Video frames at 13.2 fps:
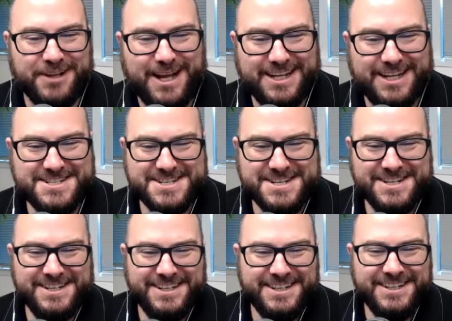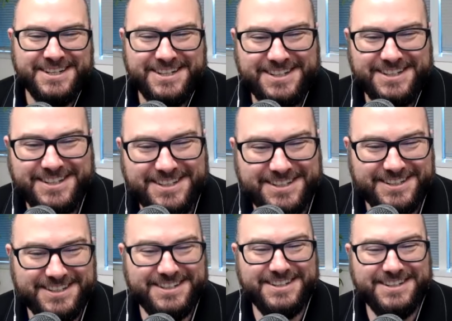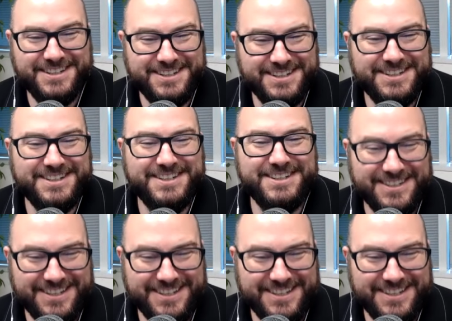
flags. Yeah, shit. Like, don't go